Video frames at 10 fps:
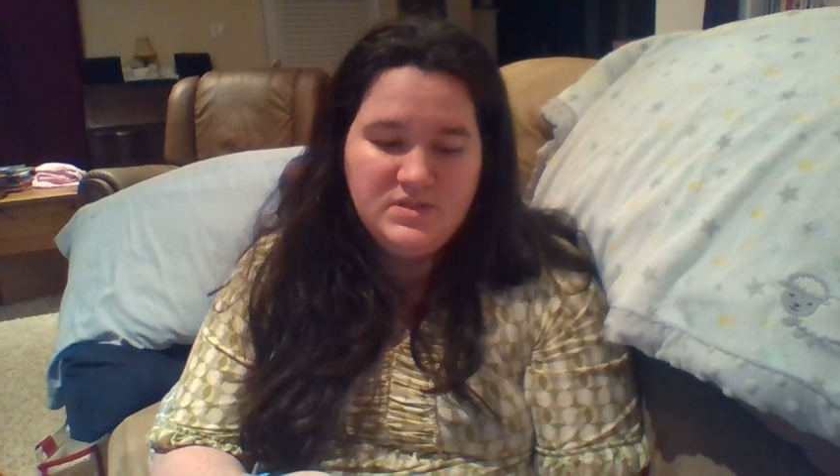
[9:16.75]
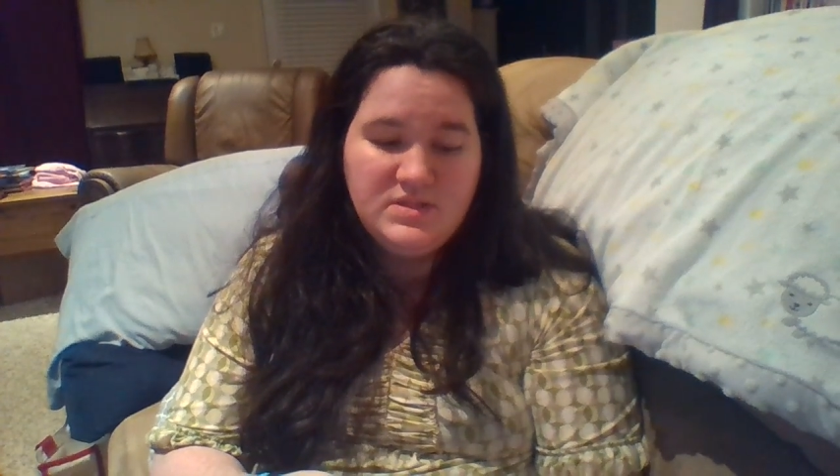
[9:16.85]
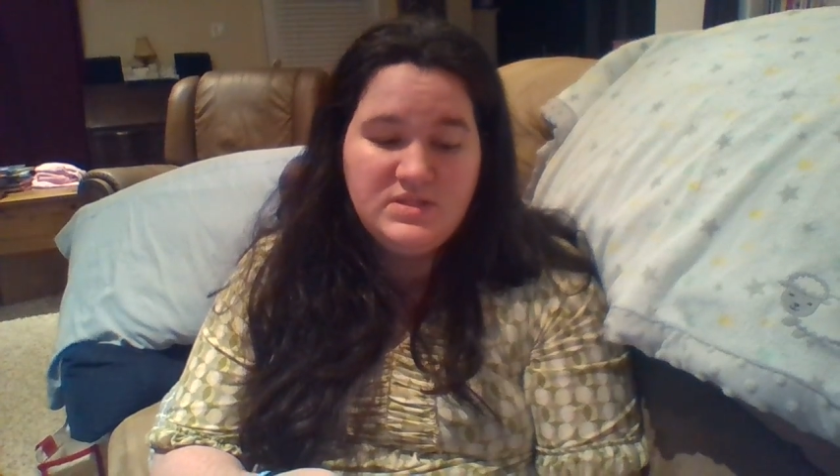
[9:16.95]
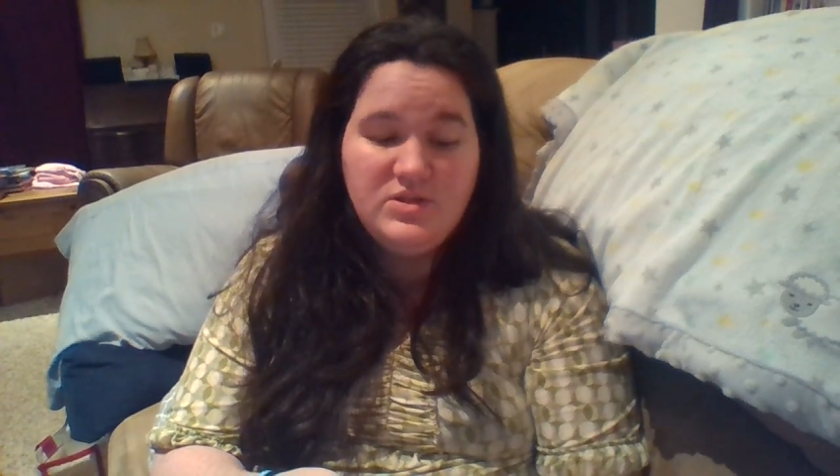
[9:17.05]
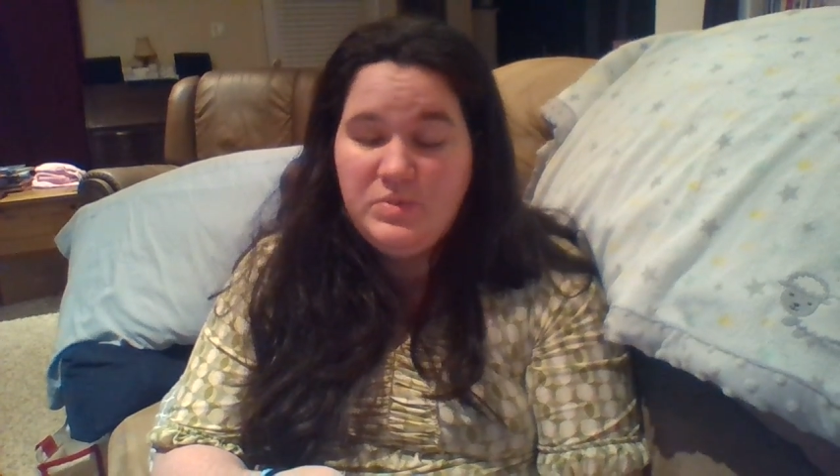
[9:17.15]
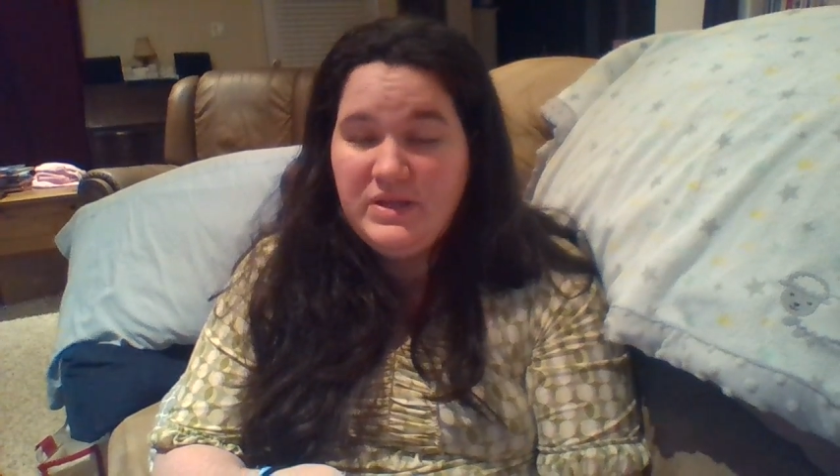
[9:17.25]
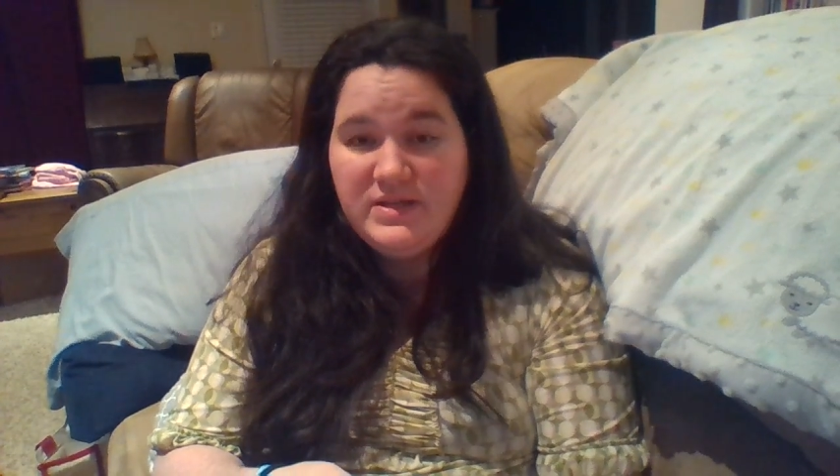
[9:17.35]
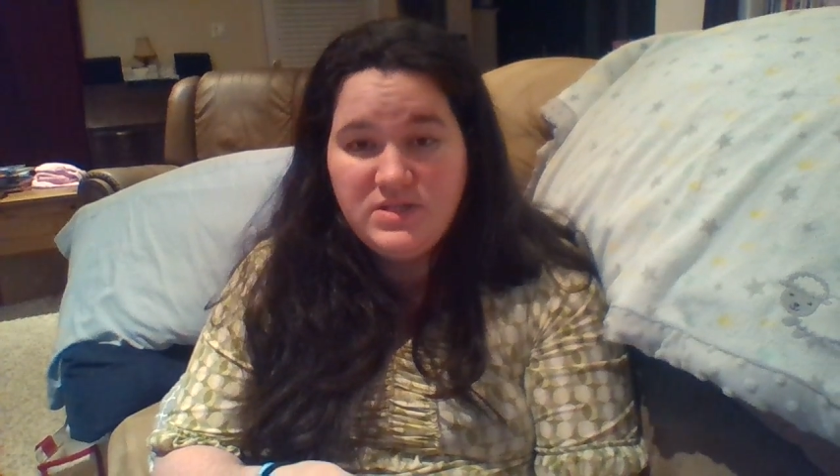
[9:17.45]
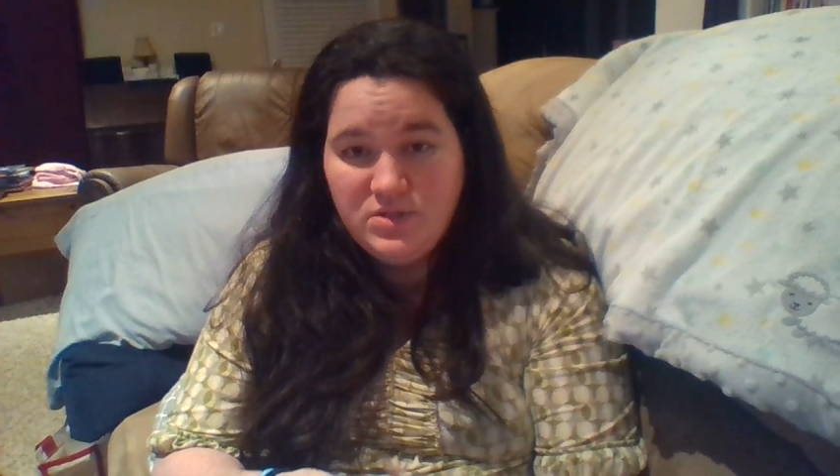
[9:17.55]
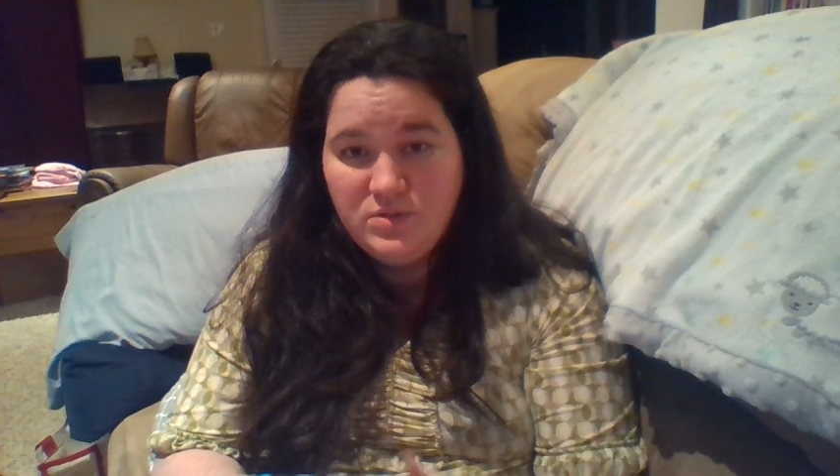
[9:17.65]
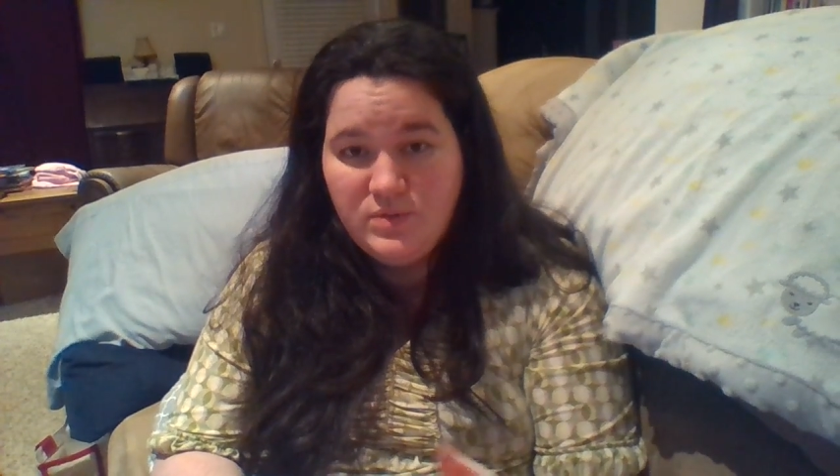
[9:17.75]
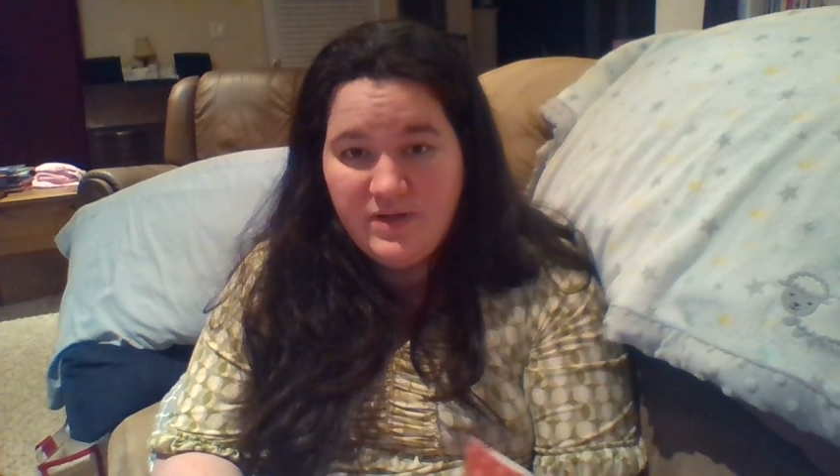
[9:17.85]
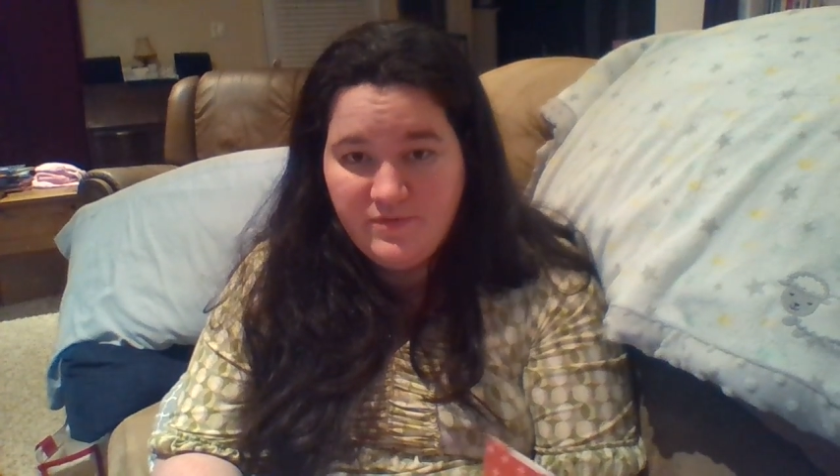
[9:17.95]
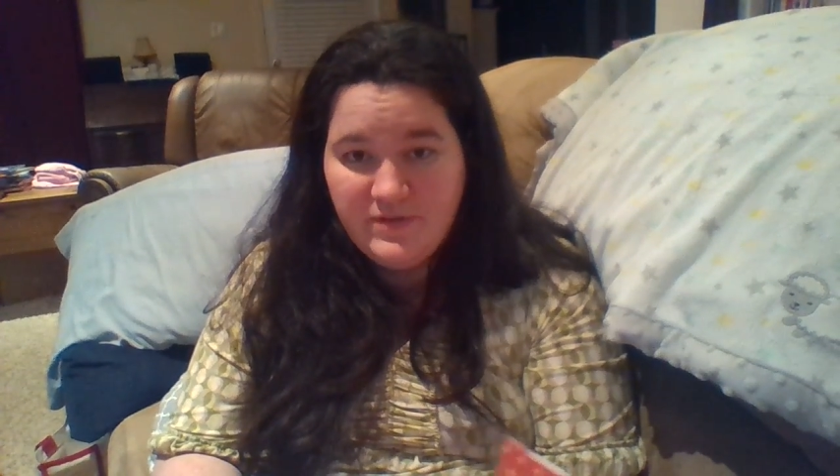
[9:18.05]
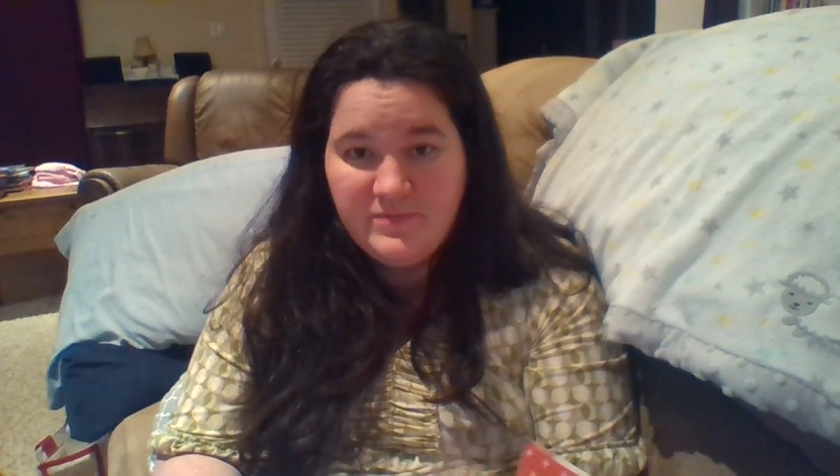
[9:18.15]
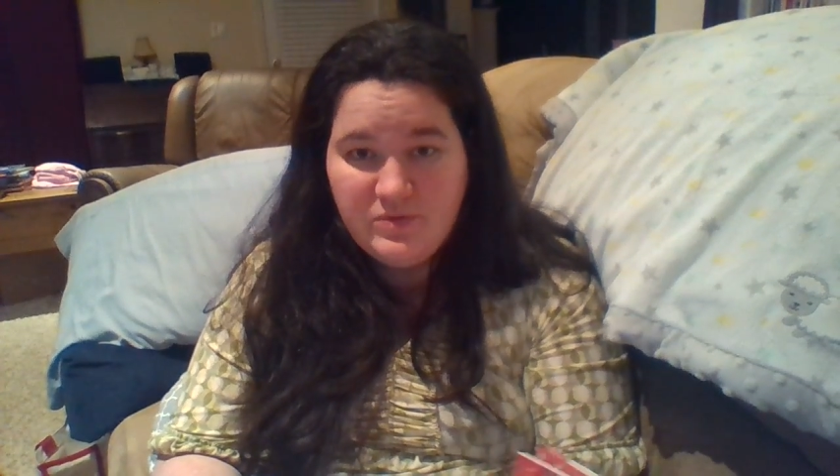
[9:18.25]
still plan to do a flip